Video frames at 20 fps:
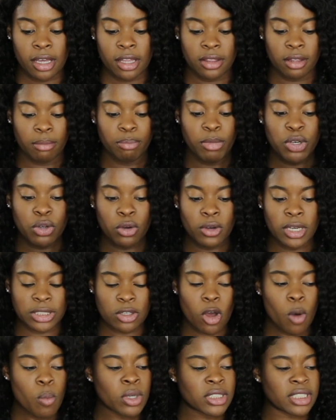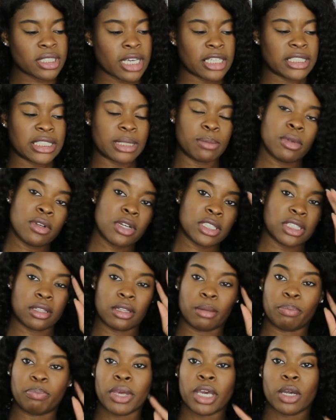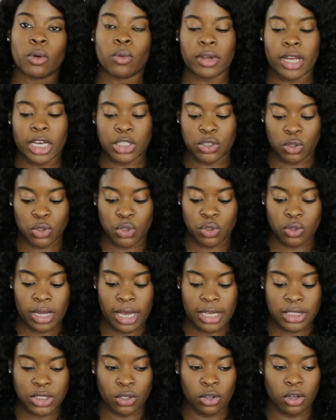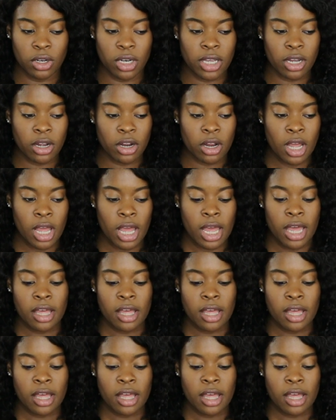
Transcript: The middle is almost like similar to the pink one I showed you guys earlier.